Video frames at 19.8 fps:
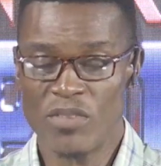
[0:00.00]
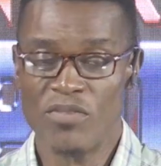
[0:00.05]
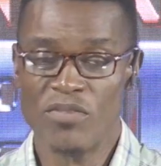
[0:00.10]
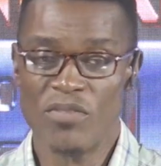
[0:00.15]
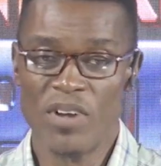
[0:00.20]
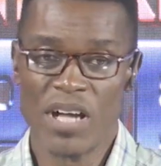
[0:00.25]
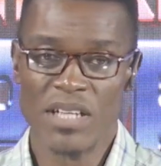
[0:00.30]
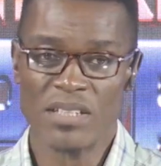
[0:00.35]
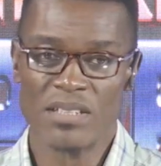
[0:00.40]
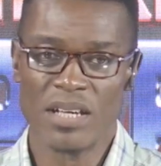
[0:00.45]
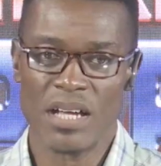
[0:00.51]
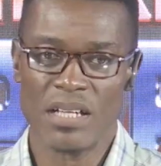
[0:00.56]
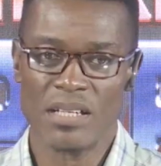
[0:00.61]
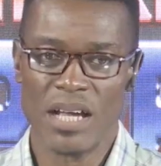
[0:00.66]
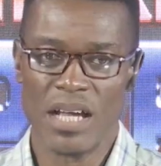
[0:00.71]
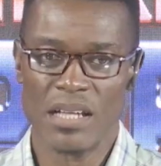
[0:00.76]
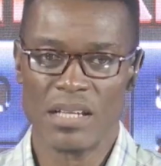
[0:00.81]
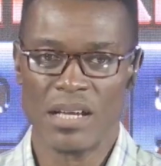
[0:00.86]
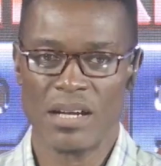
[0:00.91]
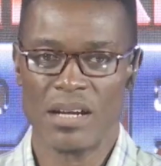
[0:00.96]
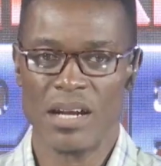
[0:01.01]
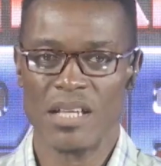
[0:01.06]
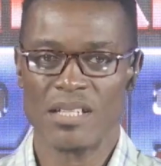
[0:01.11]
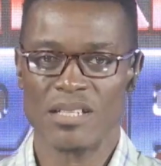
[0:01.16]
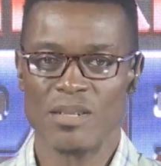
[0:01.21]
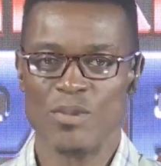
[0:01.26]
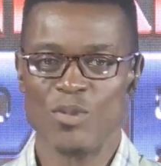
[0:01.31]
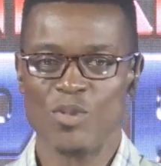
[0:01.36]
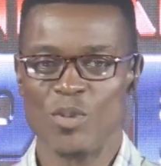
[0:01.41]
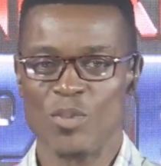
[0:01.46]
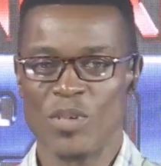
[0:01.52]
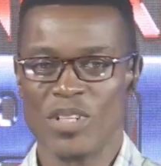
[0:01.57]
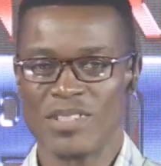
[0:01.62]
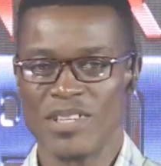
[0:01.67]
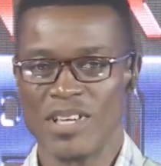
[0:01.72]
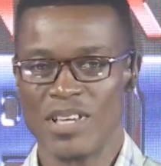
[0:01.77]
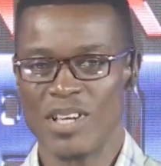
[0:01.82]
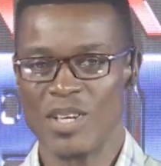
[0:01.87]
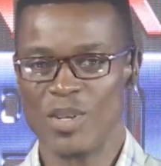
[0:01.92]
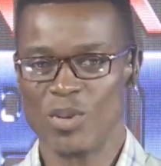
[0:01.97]
the fact that Alcaraz seems to be
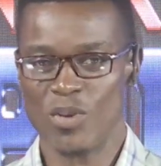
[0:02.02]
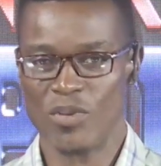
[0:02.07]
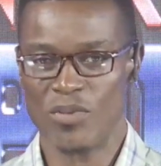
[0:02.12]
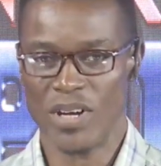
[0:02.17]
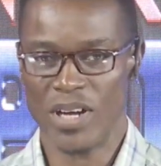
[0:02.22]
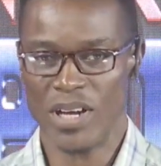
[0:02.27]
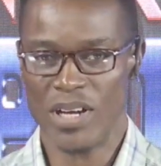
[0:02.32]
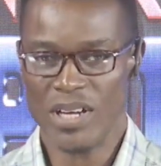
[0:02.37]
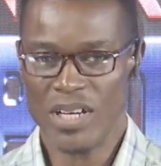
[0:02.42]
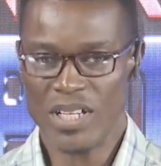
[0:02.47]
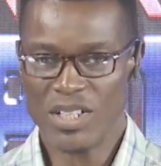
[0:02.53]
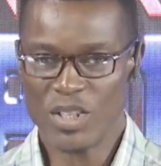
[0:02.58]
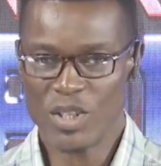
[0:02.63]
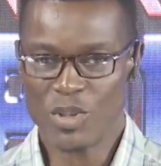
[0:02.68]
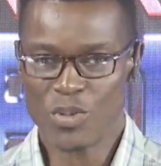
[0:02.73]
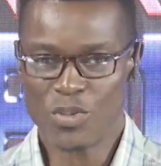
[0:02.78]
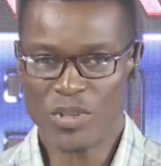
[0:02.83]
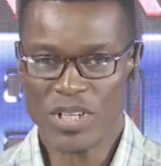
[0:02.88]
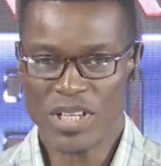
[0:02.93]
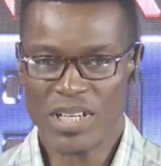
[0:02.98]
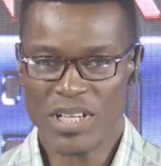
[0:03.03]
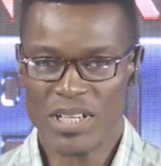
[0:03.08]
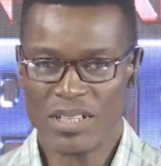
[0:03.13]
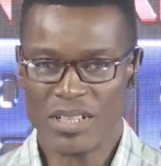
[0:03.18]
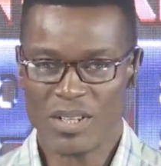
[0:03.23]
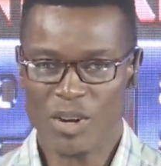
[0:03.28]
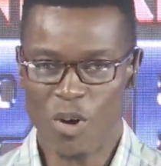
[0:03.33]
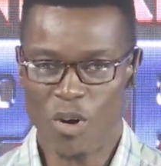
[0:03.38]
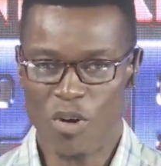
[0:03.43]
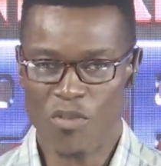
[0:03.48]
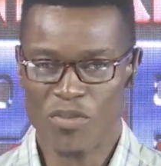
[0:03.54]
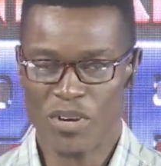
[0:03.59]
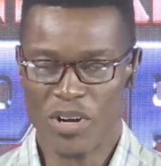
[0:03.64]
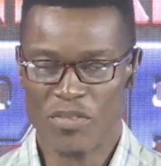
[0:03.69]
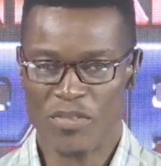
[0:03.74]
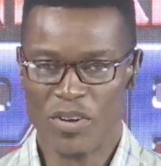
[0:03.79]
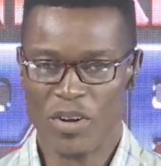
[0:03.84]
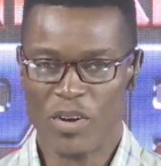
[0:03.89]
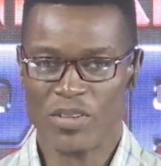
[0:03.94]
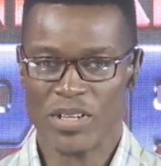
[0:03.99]
taking over the reign of
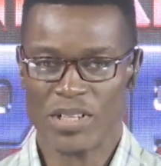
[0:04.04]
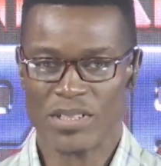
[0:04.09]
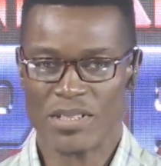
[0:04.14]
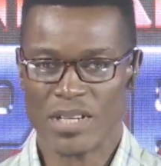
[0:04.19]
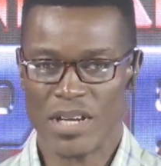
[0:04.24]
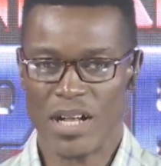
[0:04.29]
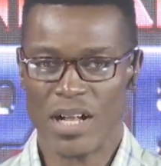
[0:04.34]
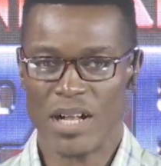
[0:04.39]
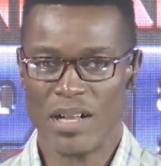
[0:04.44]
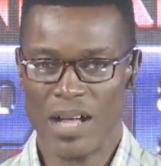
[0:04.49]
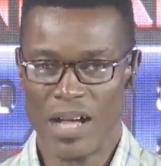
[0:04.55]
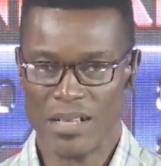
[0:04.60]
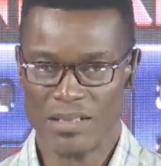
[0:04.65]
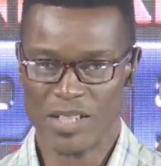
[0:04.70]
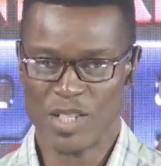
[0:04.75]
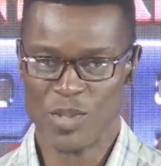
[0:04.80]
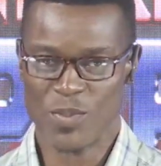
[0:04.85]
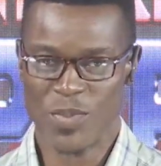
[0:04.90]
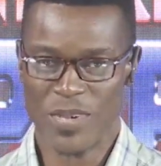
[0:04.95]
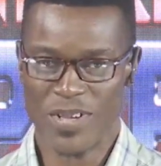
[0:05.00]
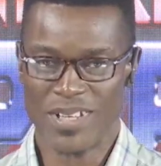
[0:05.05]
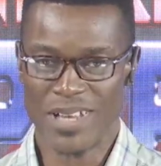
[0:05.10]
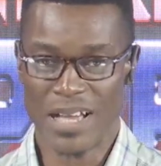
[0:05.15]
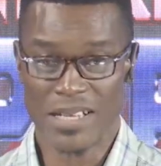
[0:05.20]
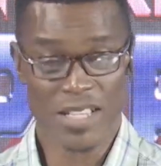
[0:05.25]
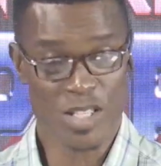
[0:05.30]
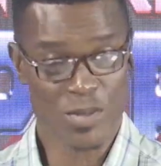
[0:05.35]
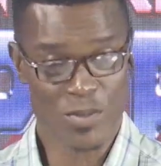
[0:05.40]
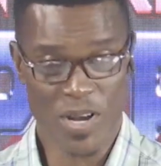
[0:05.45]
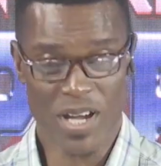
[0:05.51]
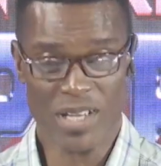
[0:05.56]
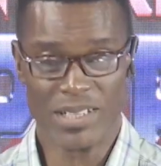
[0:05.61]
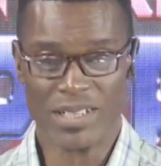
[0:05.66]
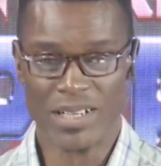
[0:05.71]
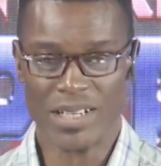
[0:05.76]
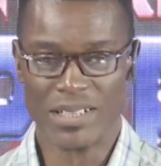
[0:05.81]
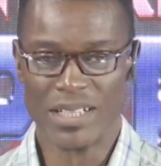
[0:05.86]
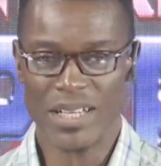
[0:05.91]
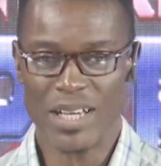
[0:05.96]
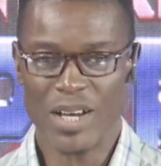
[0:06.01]
Rafael Nadal as a, Spain, as a
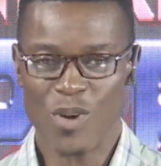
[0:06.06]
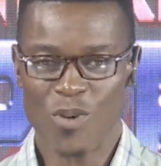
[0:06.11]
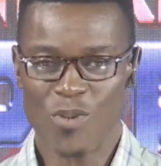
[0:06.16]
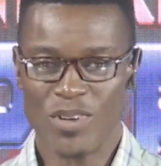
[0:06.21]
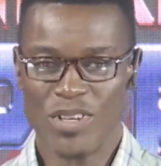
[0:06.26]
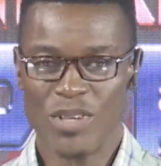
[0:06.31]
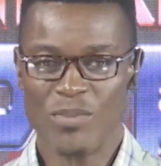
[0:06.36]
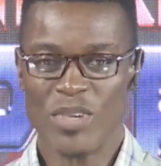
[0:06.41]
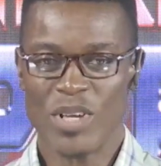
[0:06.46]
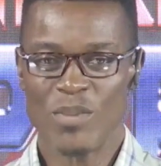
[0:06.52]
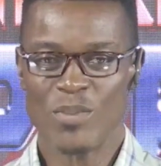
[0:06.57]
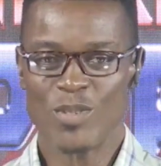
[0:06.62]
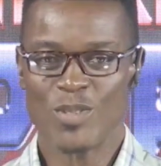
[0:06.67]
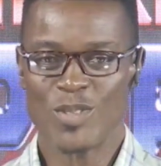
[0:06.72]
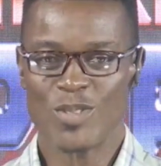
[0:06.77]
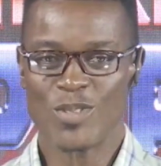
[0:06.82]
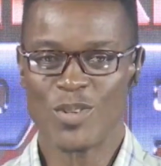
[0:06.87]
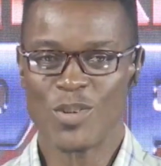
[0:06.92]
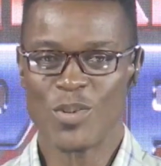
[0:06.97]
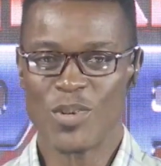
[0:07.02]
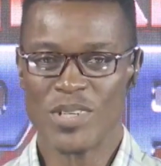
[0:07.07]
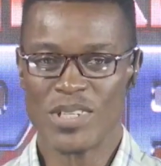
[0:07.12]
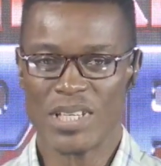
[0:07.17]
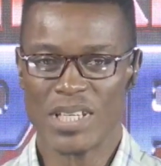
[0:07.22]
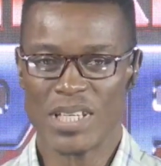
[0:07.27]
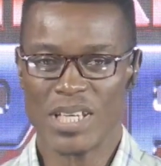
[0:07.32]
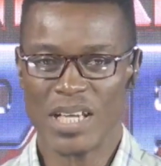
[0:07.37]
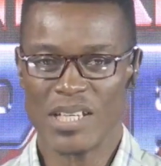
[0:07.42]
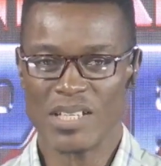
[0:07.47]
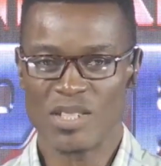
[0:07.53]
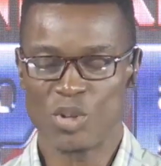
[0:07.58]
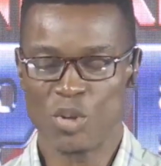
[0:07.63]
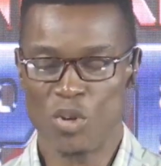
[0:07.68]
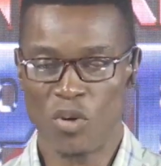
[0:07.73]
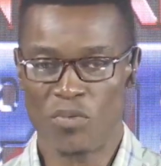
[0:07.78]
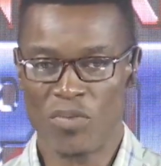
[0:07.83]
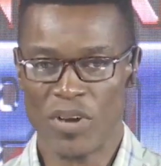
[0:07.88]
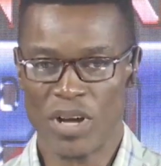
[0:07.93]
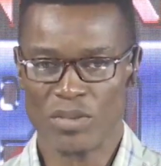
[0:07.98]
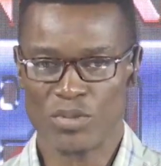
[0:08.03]
Spaniard. Will he be able to do it against
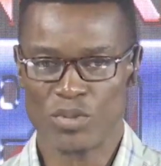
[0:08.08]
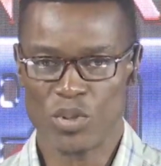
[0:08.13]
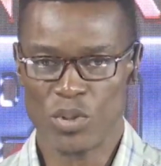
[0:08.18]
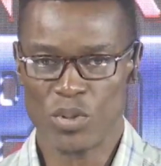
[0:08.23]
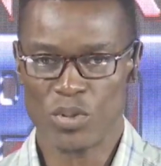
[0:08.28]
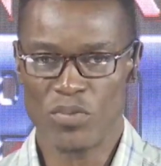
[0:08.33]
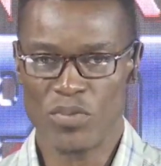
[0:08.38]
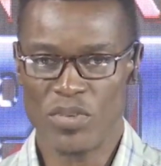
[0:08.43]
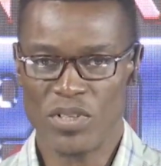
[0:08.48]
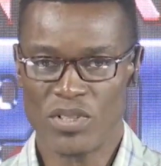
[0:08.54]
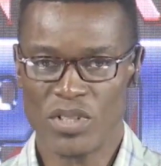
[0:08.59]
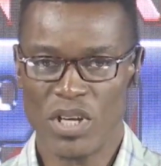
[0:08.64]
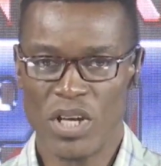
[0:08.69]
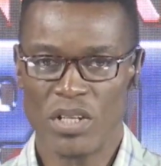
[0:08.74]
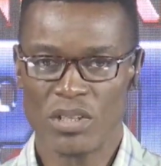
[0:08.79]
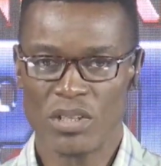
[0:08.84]
Novak Djokovic